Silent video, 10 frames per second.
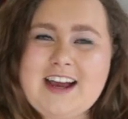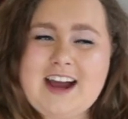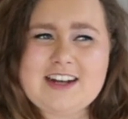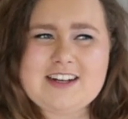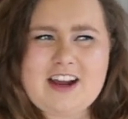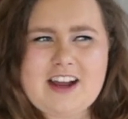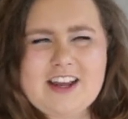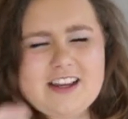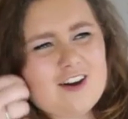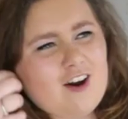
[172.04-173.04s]
And
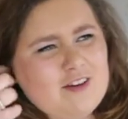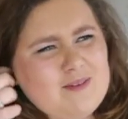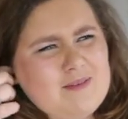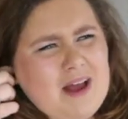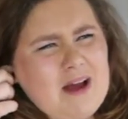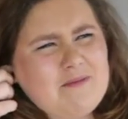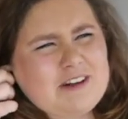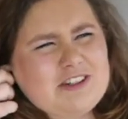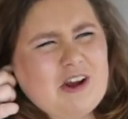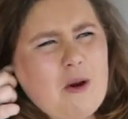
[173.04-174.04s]
I can't remember how
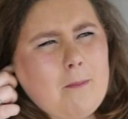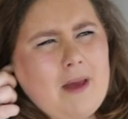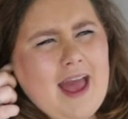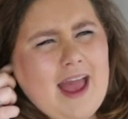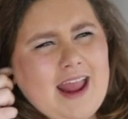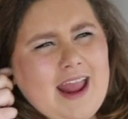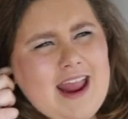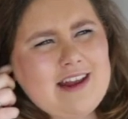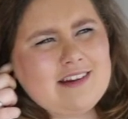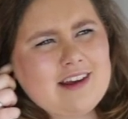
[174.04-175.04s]
much I got
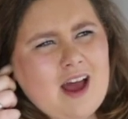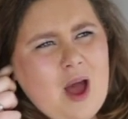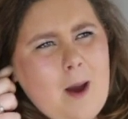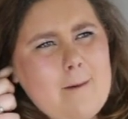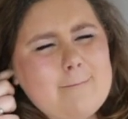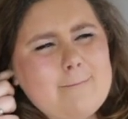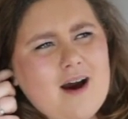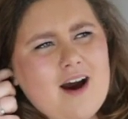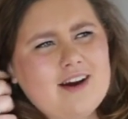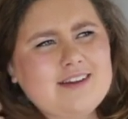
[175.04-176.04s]
paid,
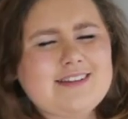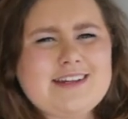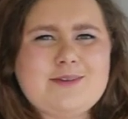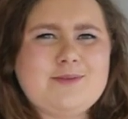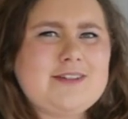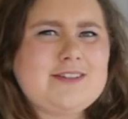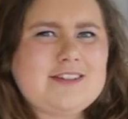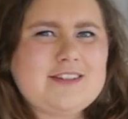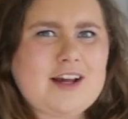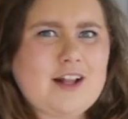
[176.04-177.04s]
but it
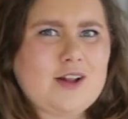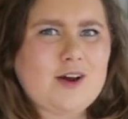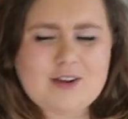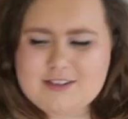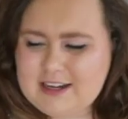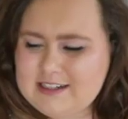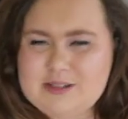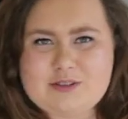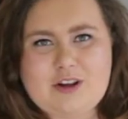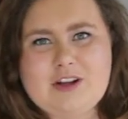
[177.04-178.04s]
wasn't a lot, and it
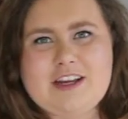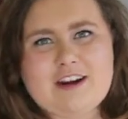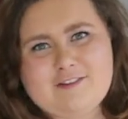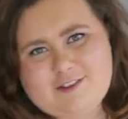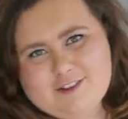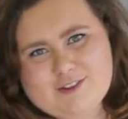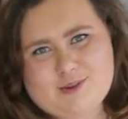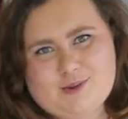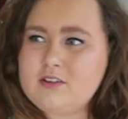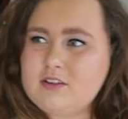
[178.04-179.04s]
was only after
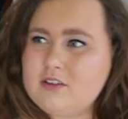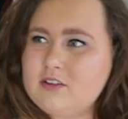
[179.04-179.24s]
school.